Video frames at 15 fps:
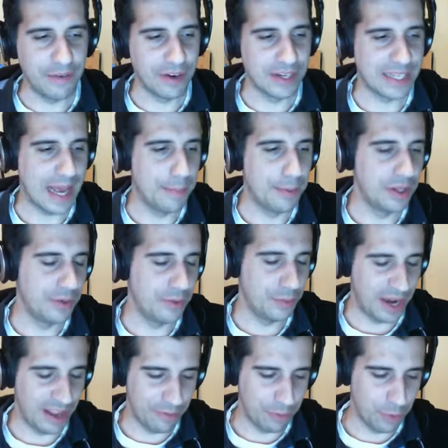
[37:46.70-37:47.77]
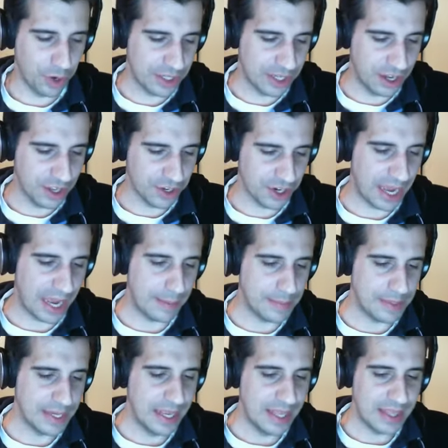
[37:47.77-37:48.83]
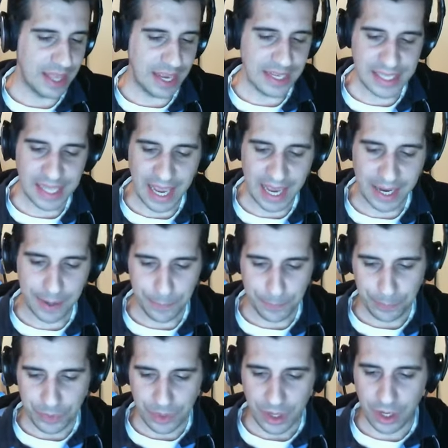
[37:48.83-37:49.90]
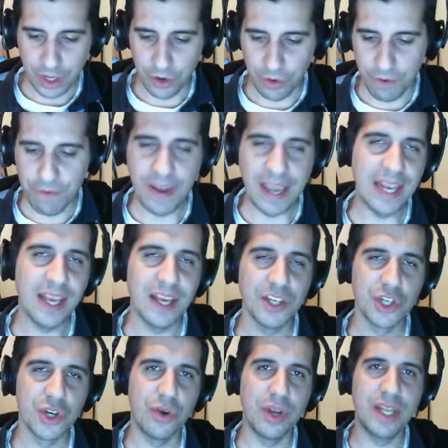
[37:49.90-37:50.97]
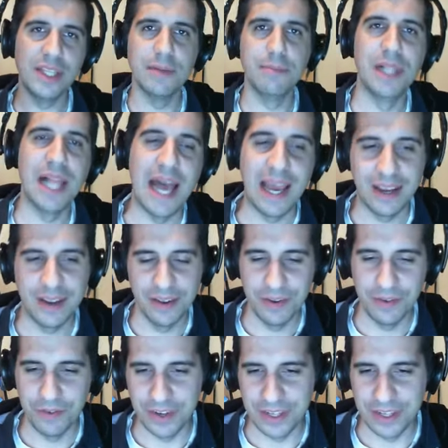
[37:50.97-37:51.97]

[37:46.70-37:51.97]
for example, when I've worked in other games, things like, fading a screen to black, for